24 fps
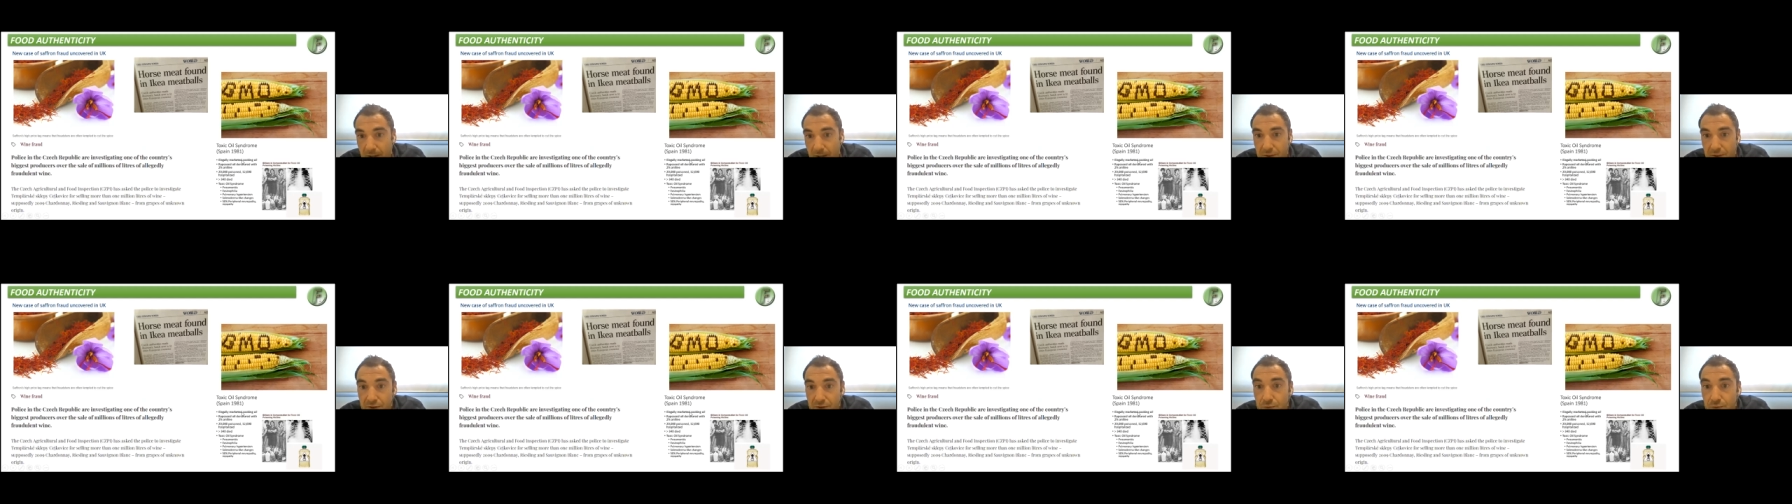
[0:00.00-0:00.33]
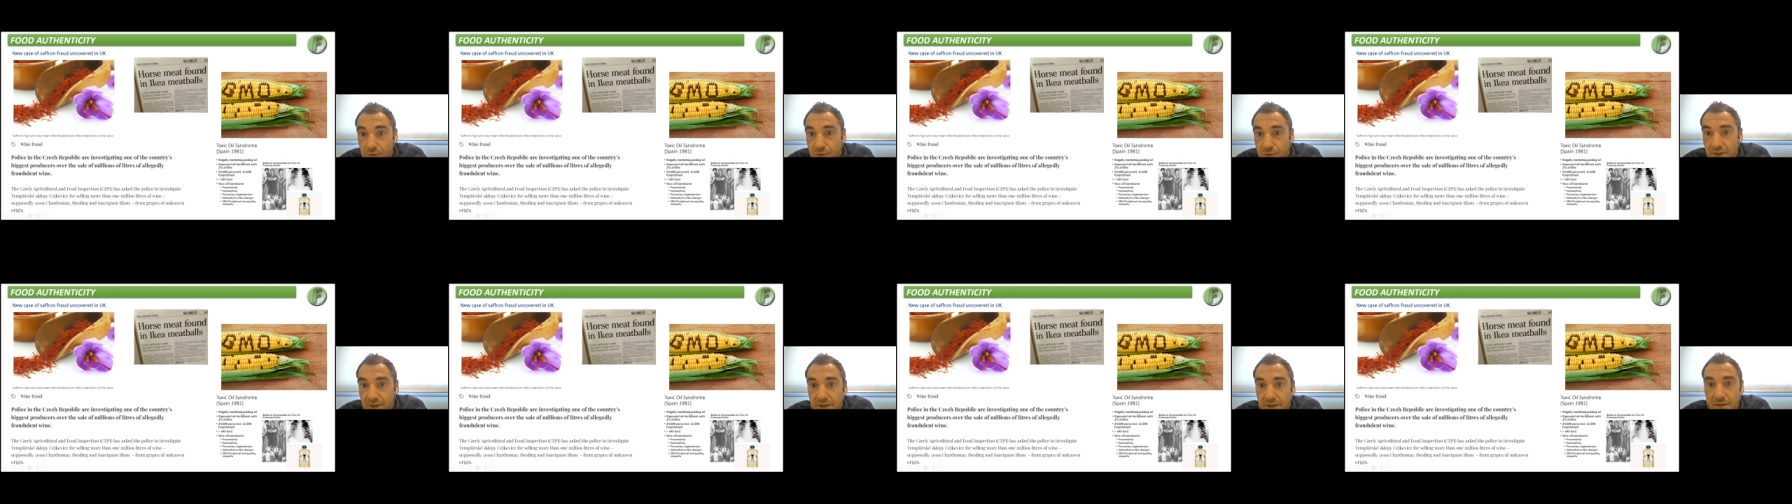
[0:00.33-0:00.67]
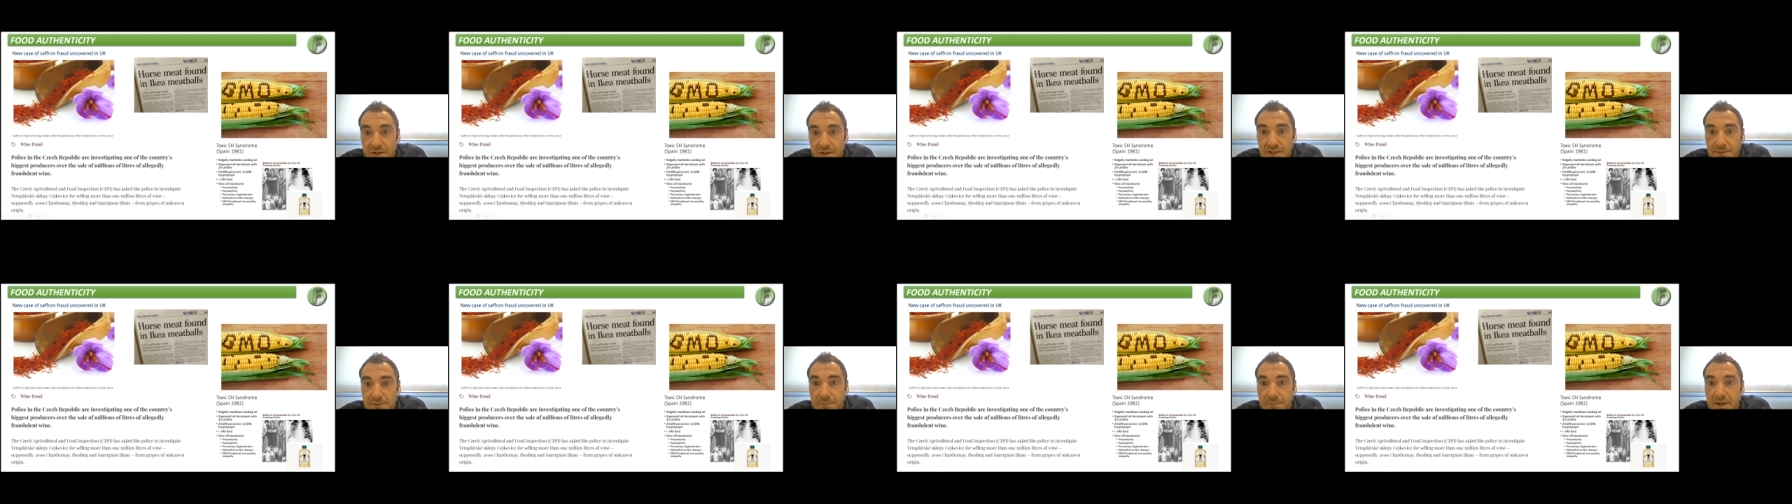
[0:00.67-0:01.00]
new
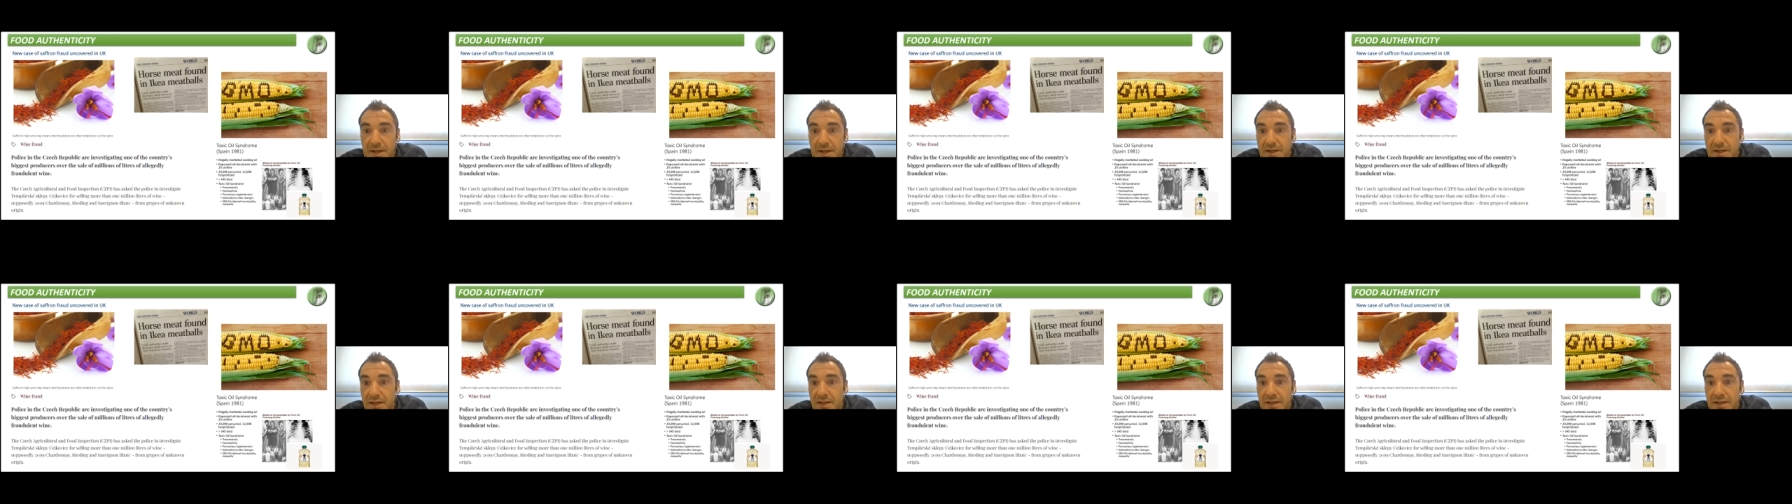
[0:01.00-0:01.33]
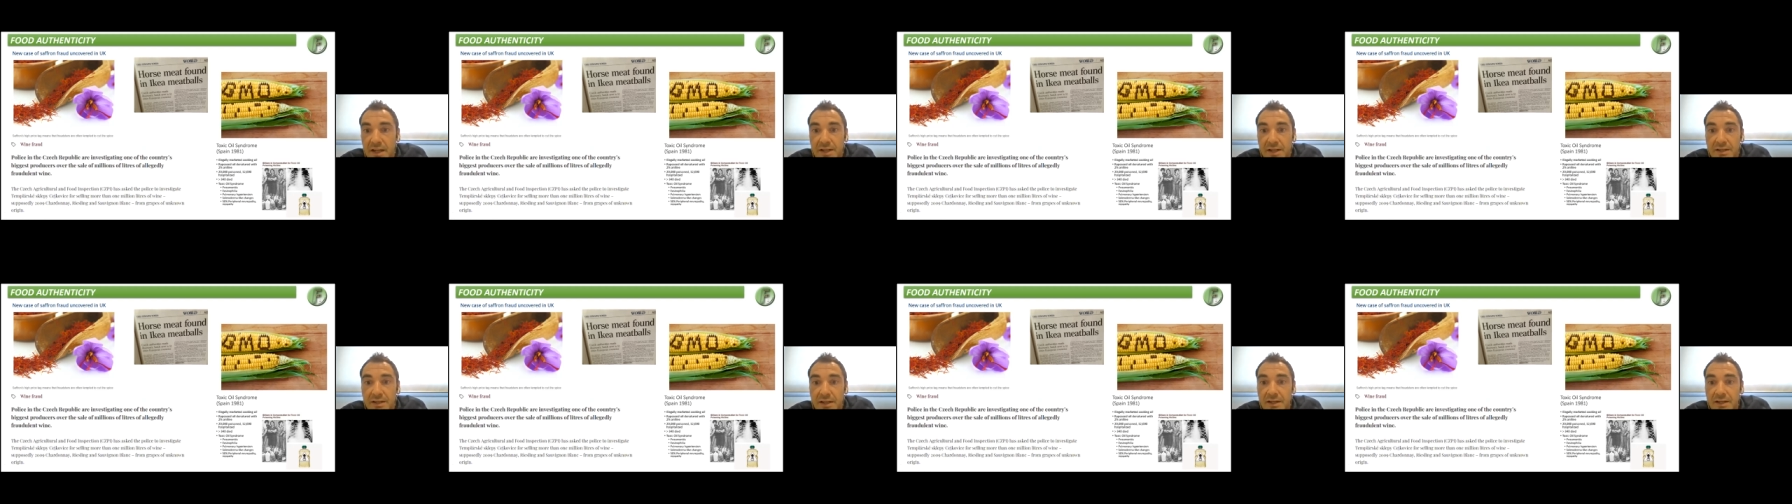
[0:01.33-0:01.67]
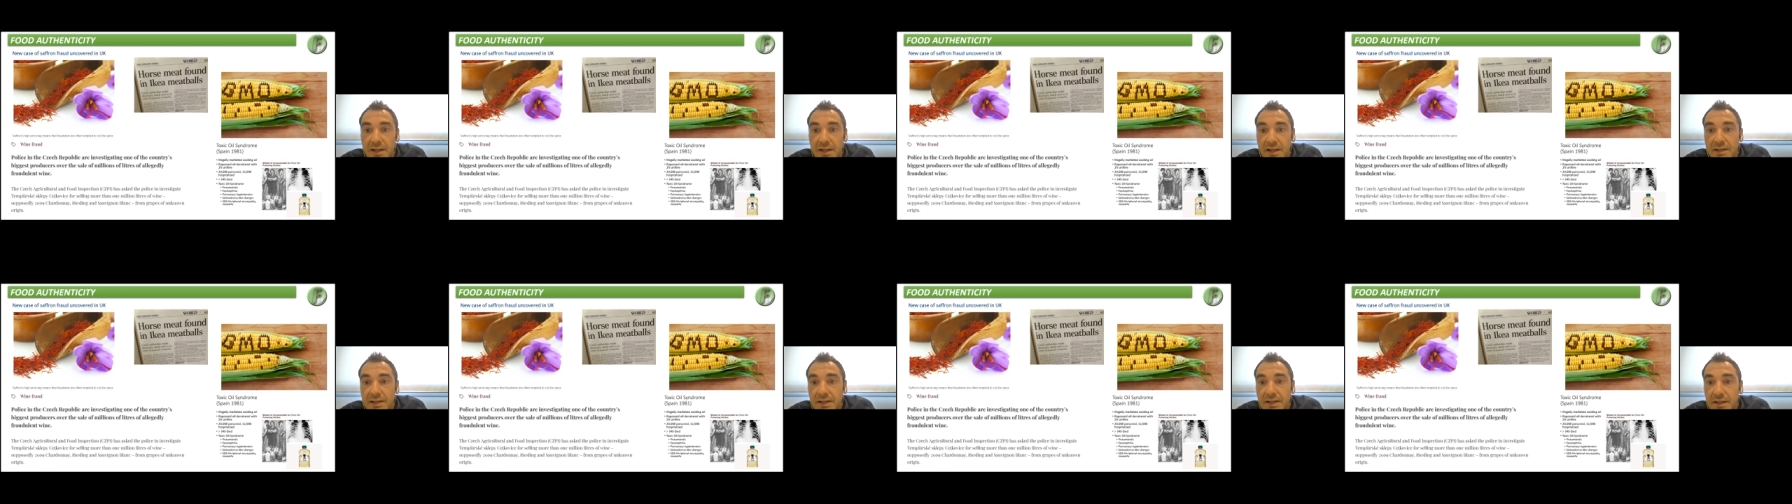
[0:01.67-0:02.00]
in Spain in
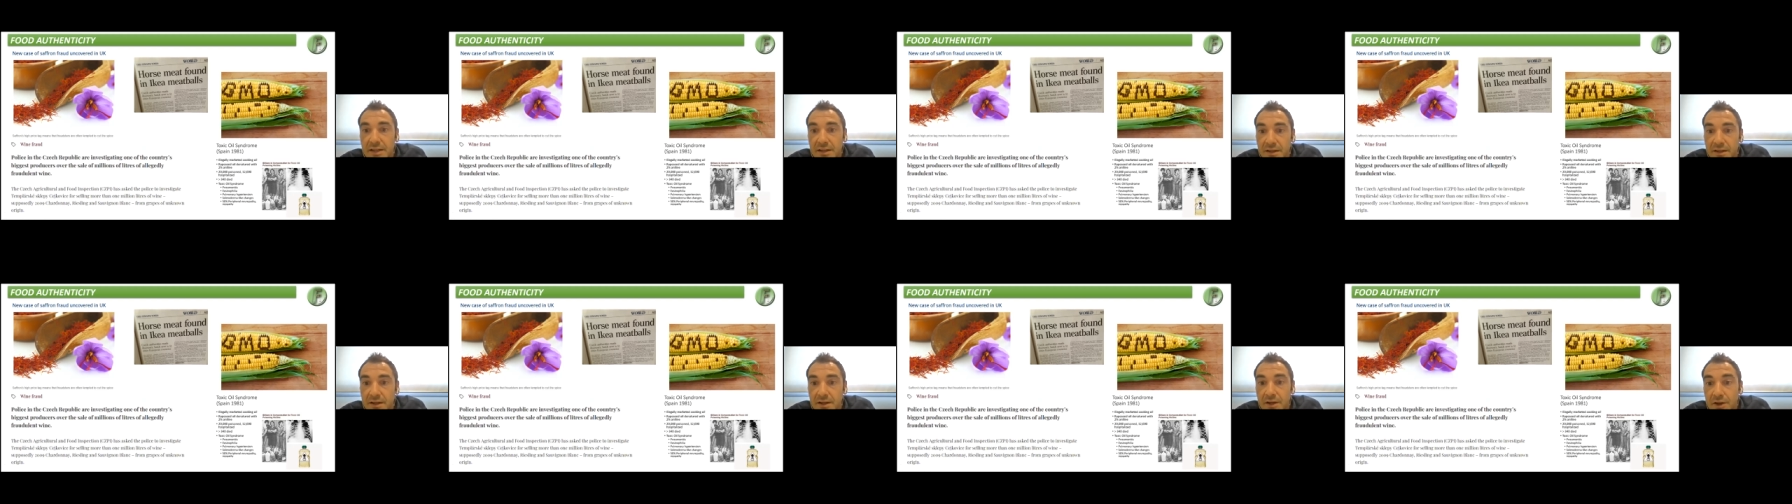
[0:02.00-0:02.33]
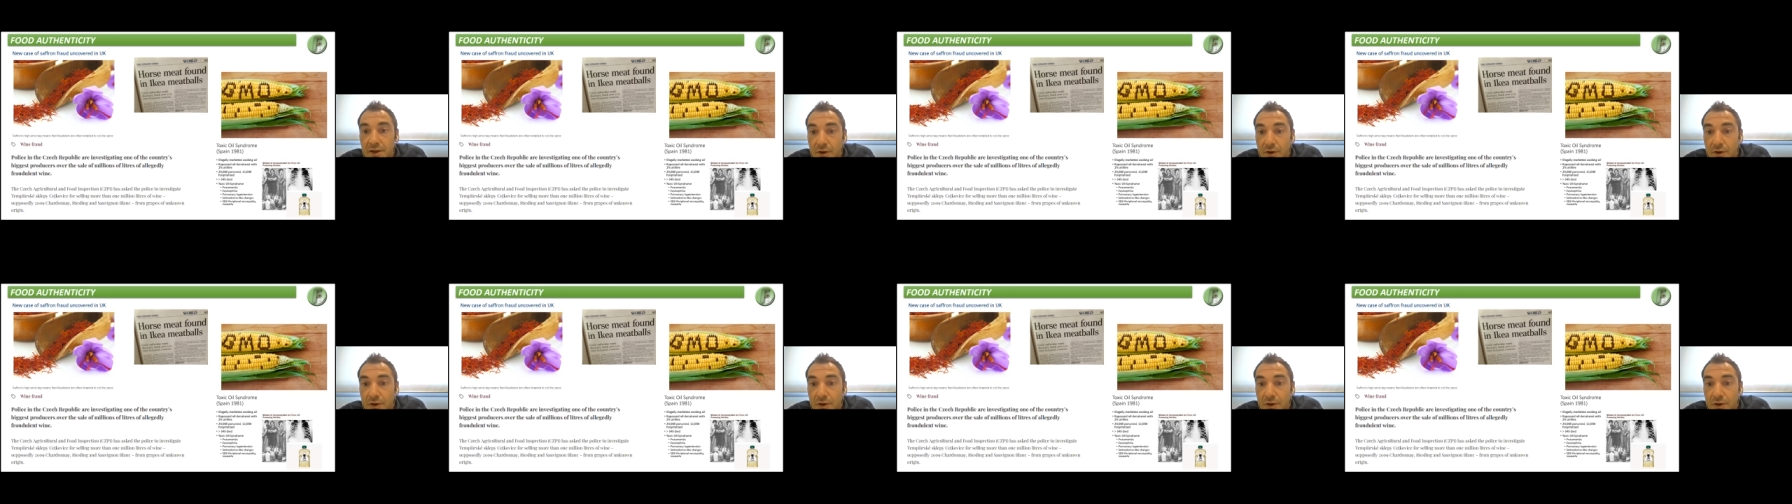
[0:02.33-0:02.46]
1980,